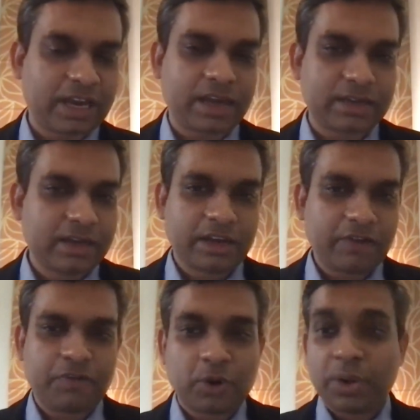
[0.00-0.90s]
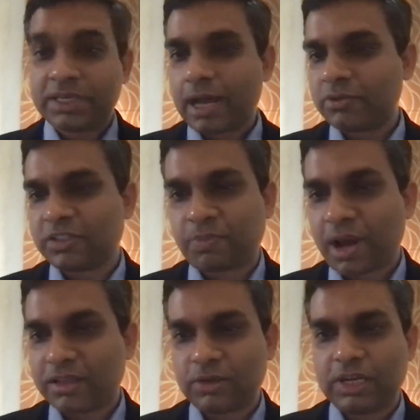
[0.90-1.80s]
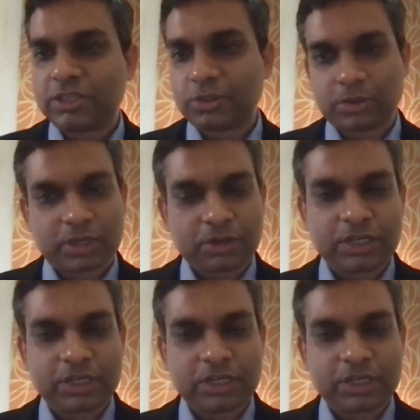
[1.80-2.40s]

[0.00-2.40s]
And if you're going down this path, you need to